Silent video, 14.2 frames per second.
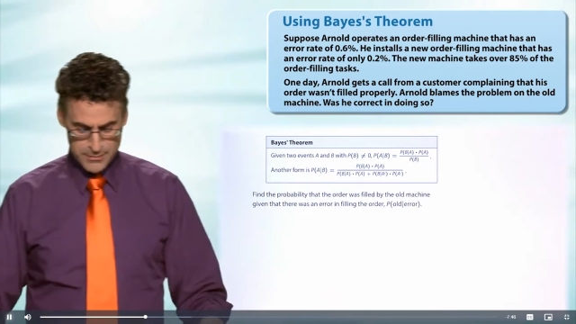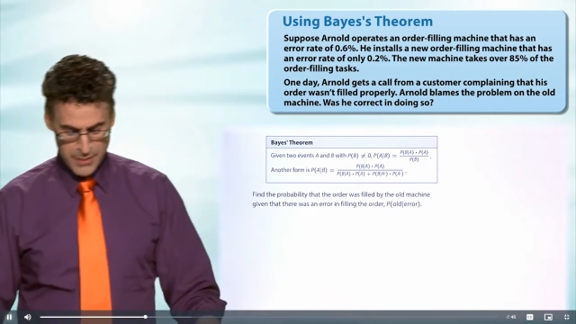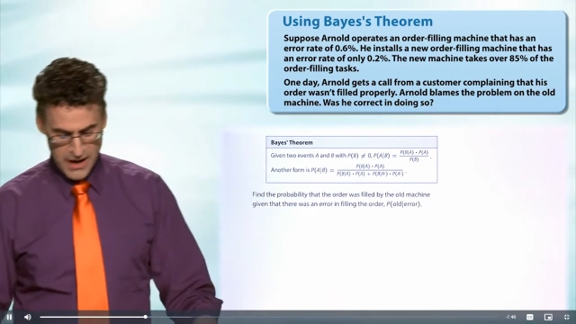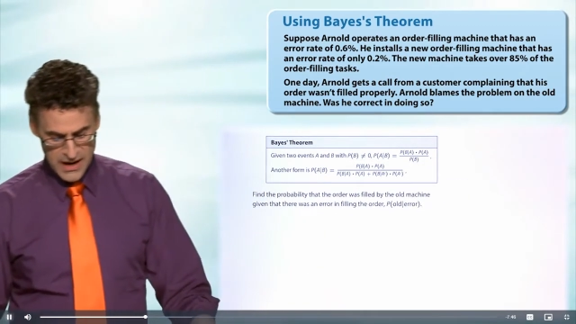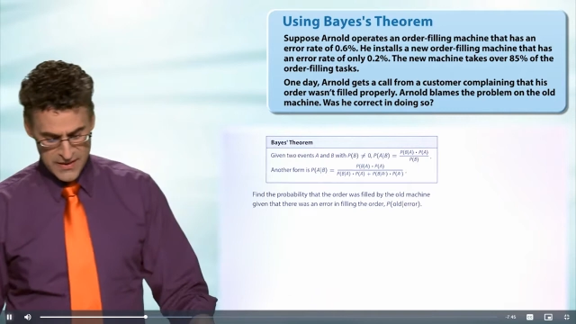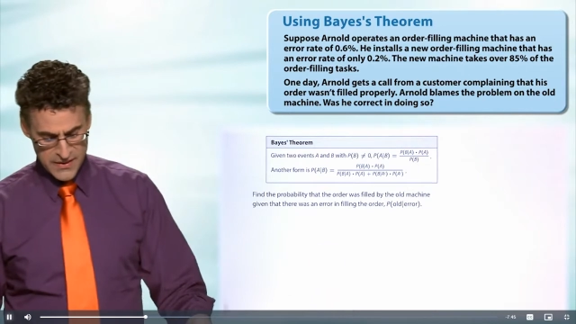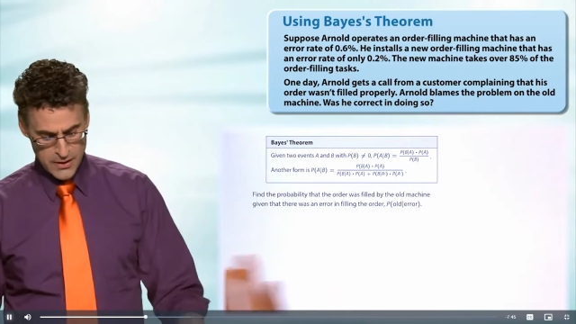
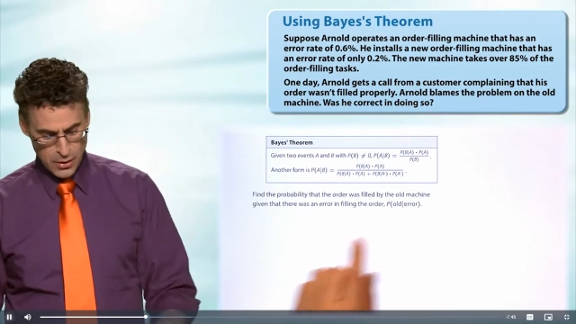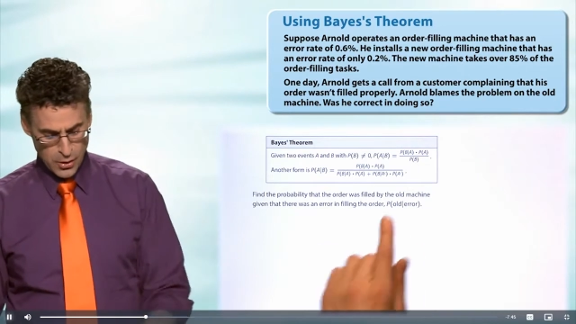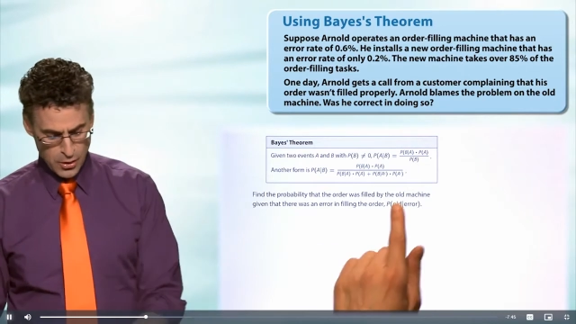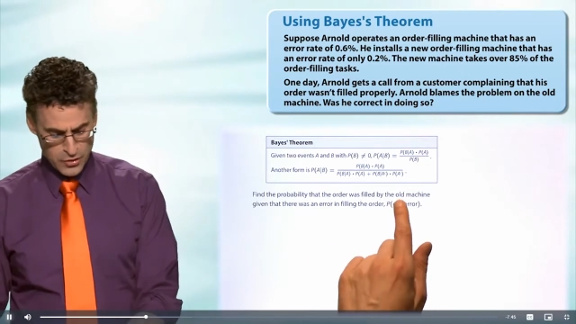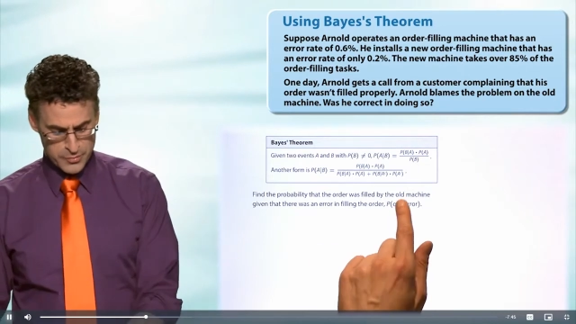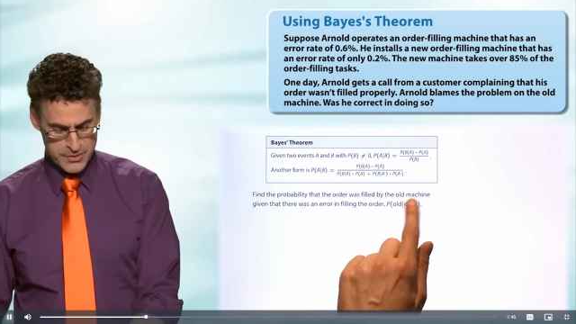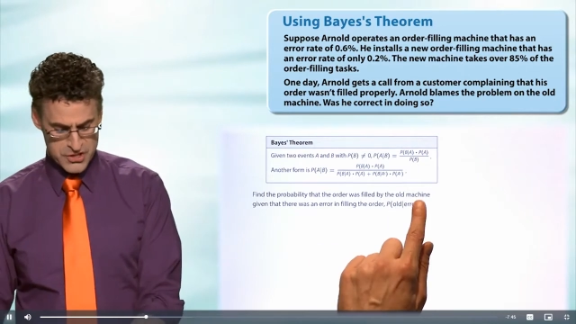by the
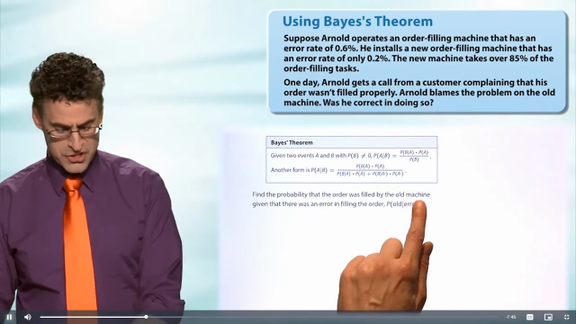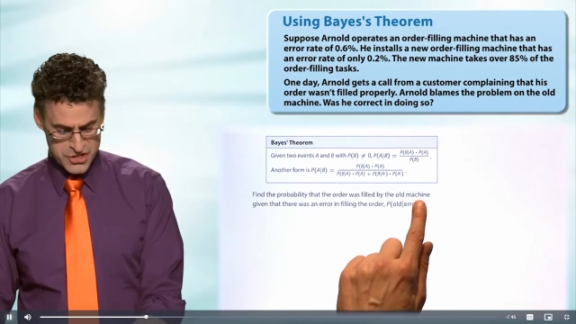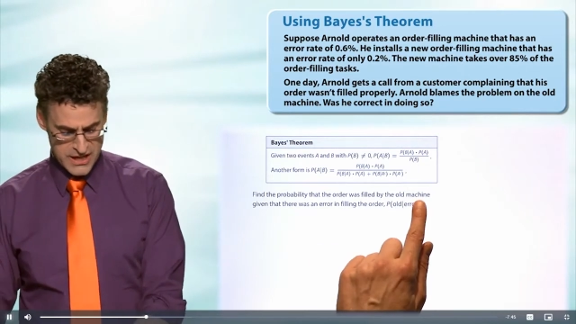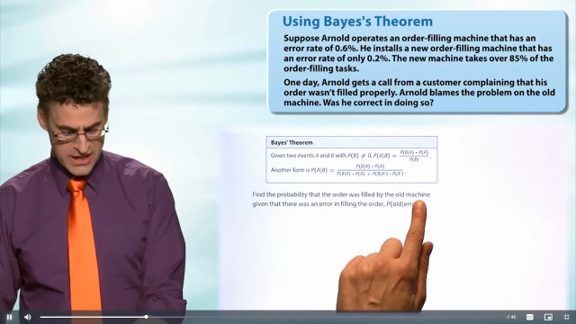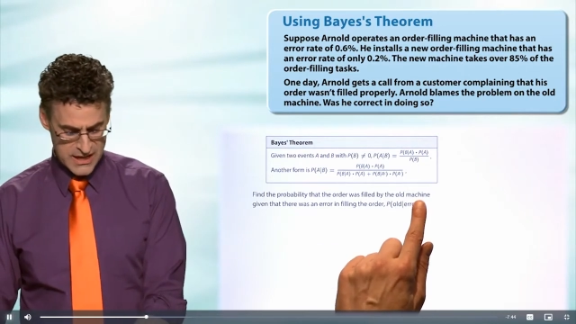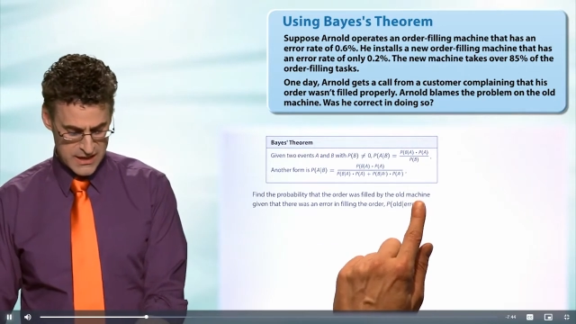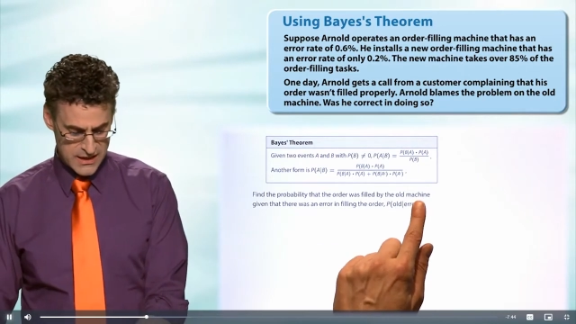old
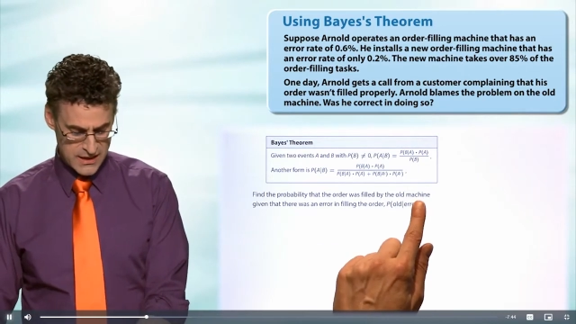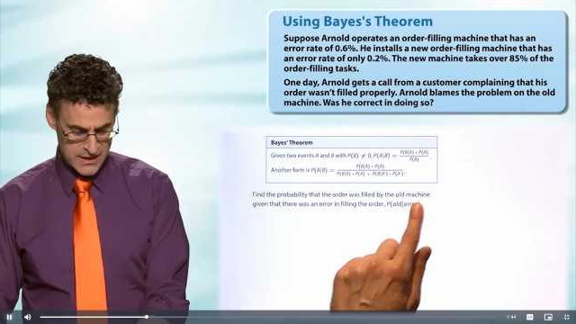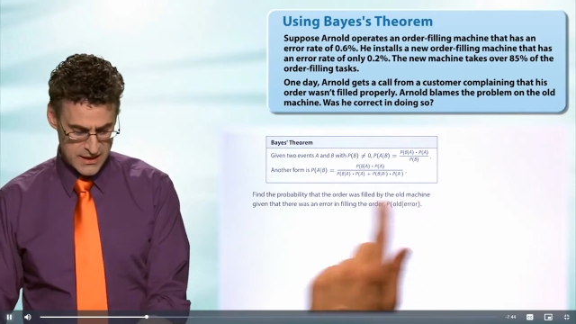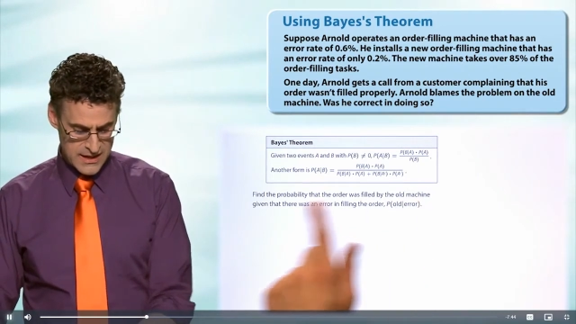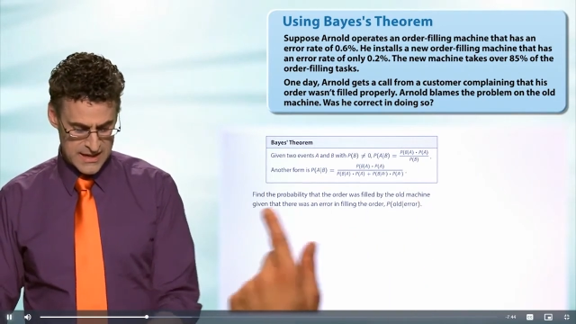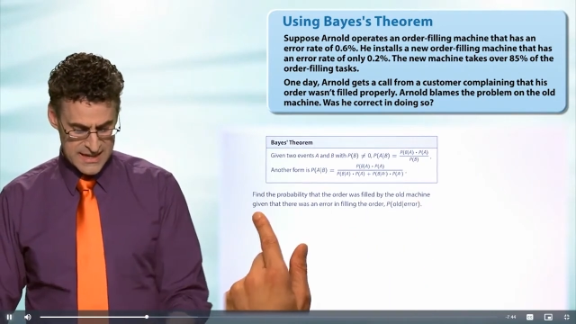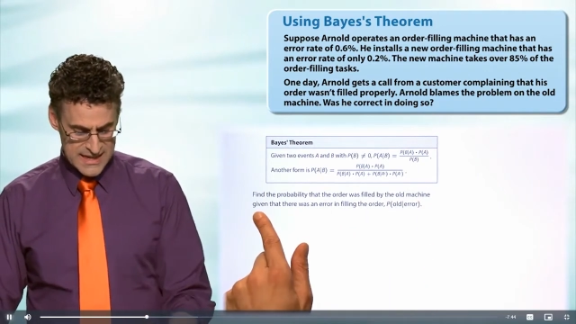machine
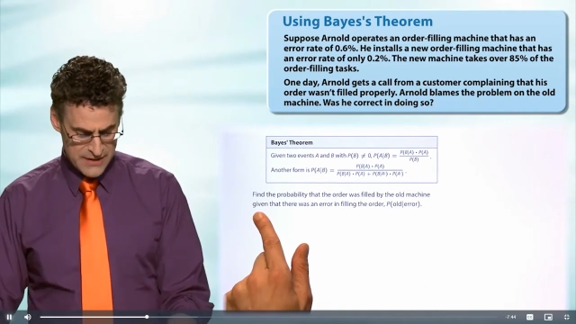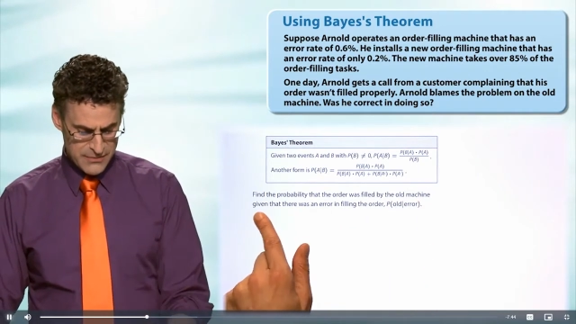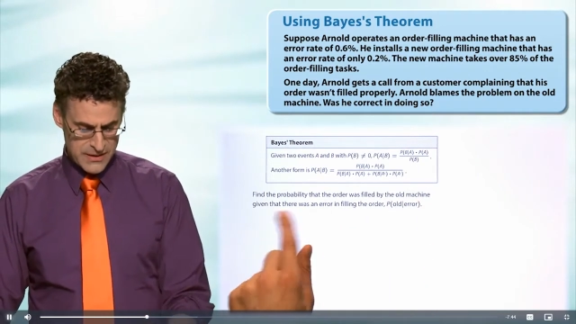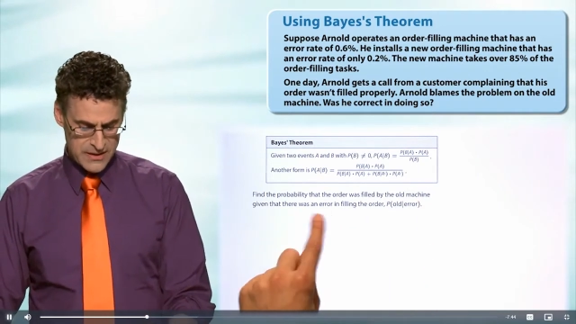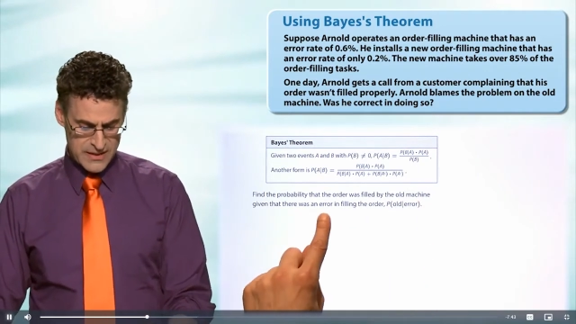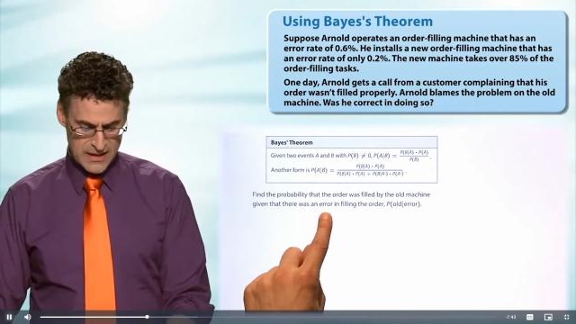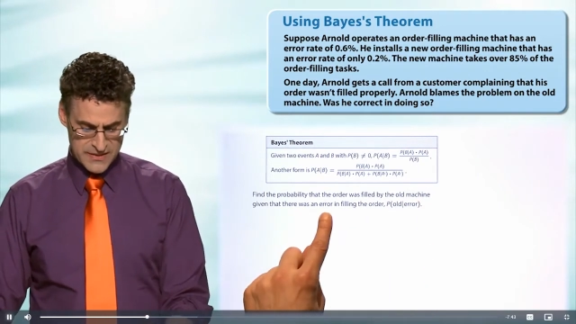
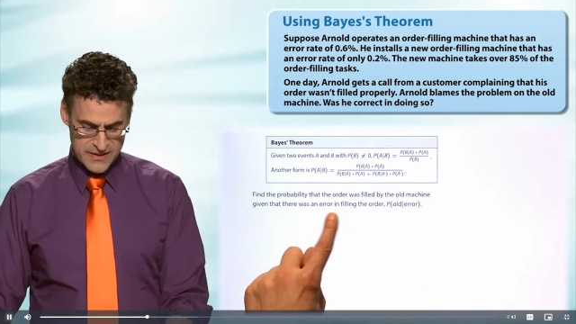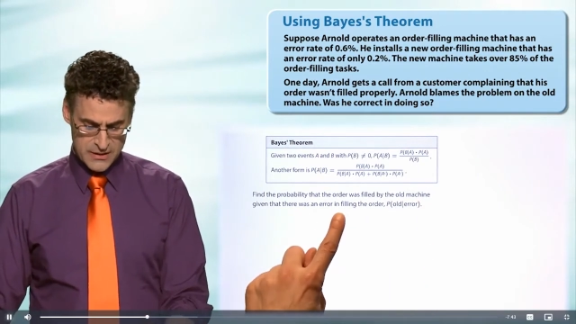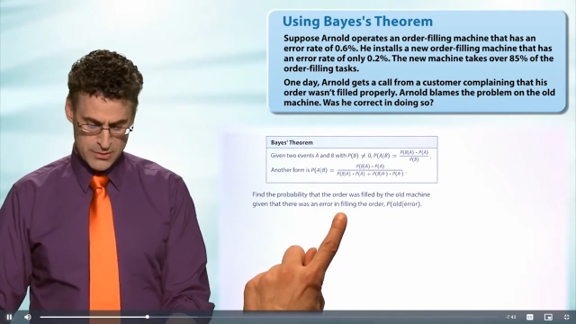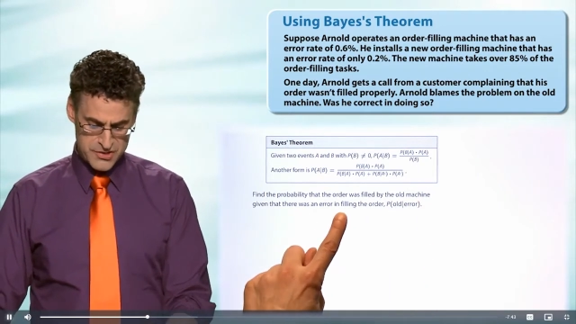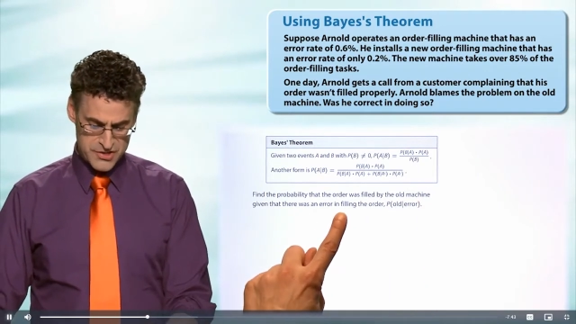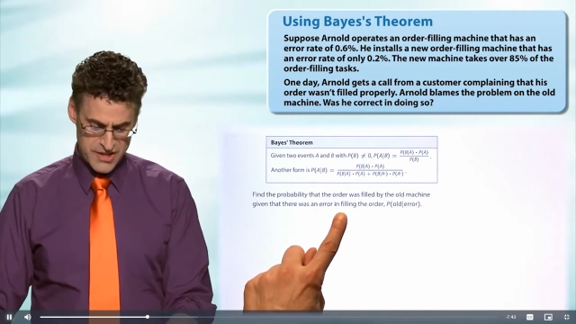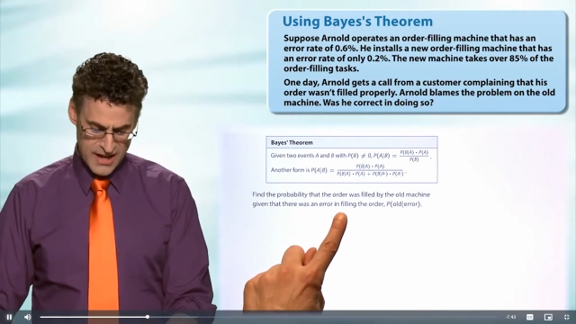given that
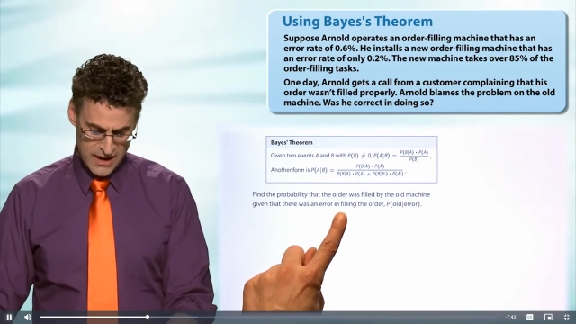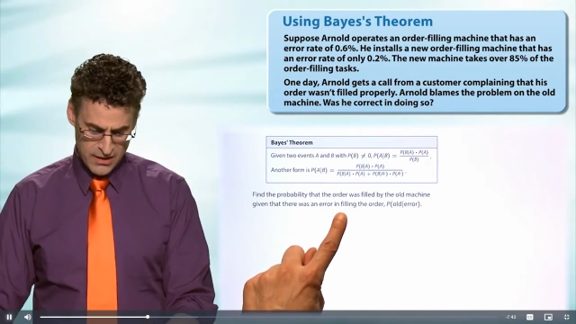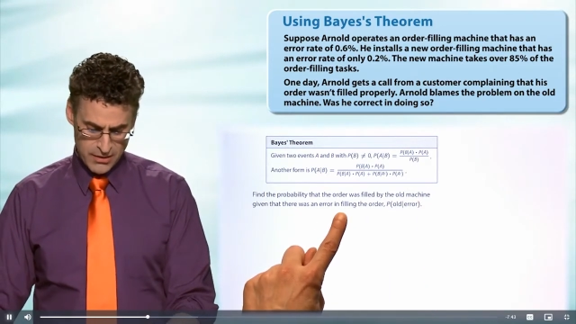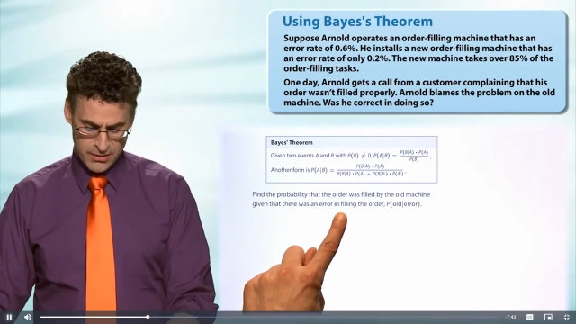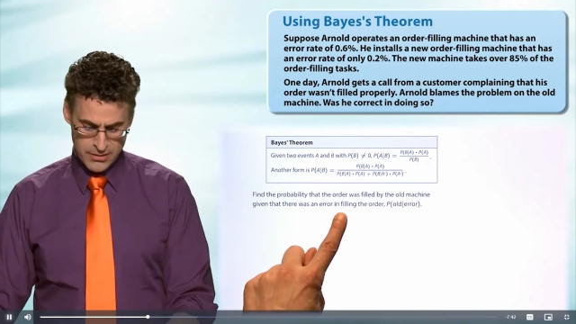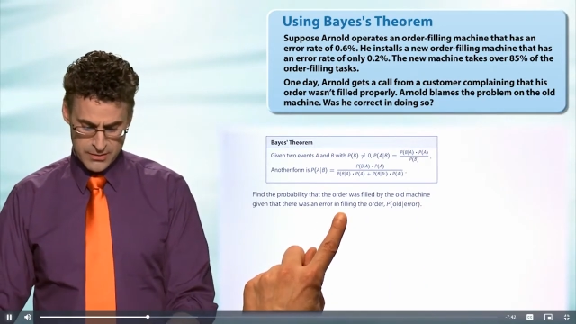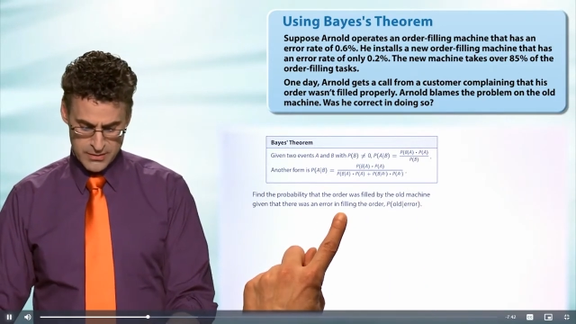there was an
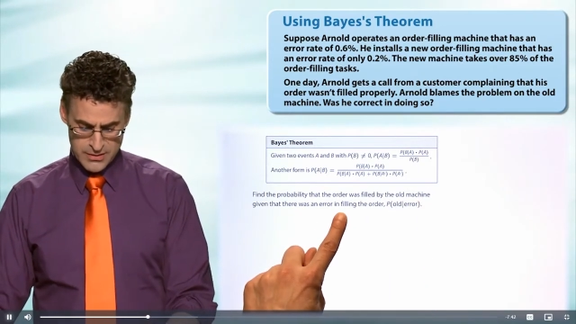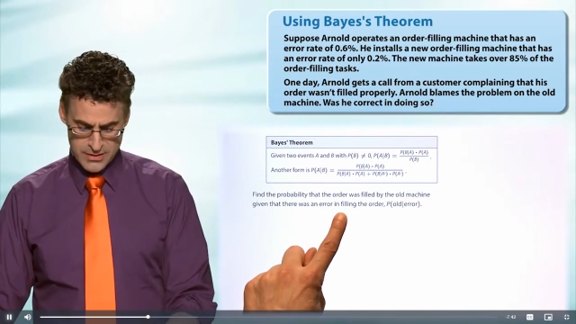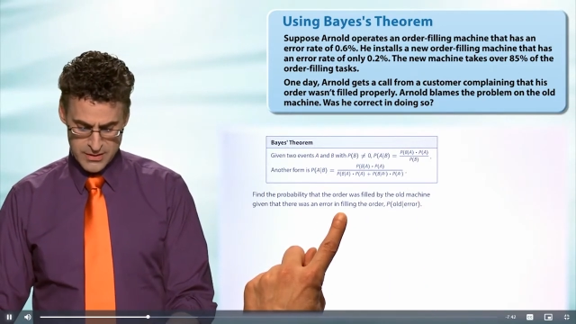error.